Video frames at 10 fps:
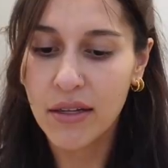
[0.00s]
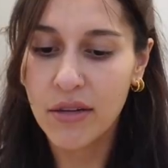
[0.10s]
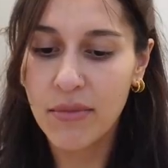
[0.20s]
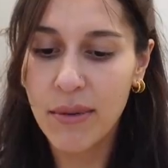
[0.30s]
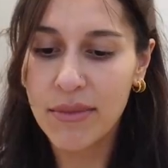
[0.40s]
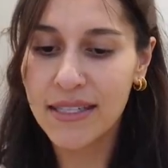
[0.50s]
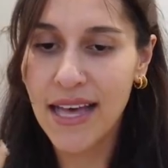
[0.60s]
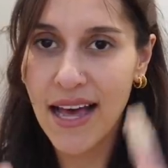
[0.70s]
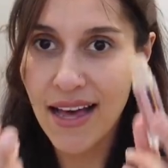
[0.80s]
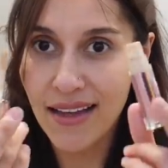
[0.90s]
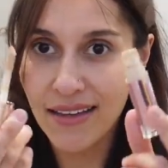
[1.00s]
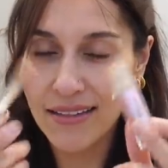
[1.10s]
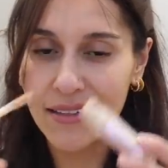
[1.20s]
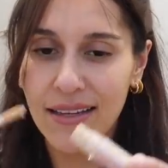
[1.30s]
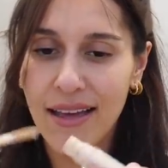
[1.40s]
Who remembers that?
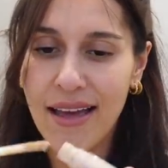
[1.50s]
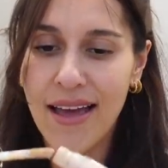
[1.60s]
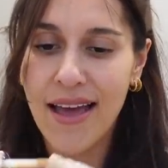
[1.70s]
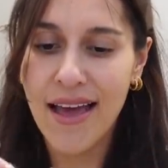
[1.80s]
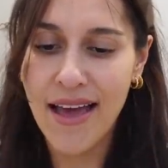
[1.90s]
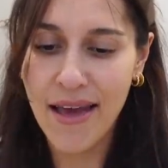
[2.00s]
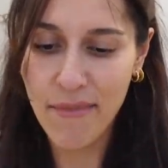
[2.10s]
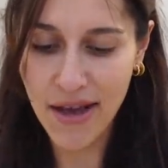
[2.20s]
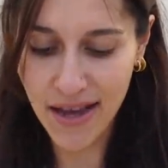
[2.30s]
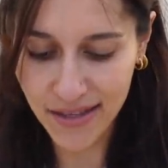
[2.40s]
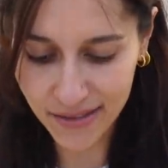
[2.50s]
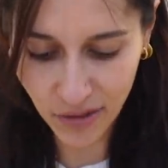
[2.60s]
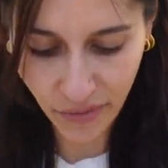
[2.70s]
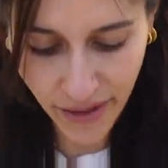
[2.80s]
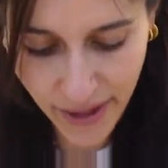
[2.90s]
Yeah, man,
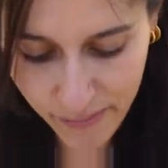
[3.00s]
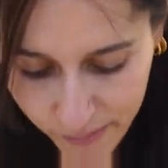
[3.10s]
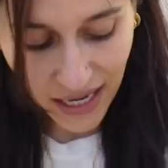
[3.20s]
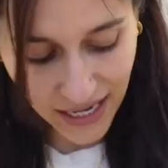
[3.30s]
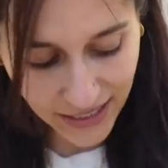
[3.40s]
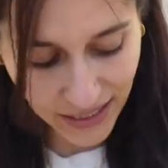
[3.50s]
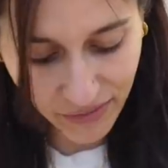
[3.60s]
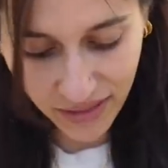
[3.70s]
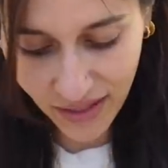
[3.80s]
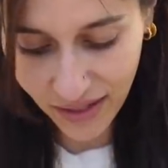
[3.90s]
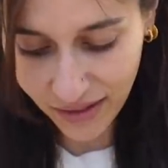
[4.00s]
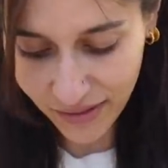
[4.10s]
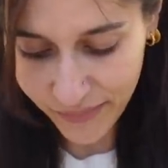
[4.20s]
got them. I had everything.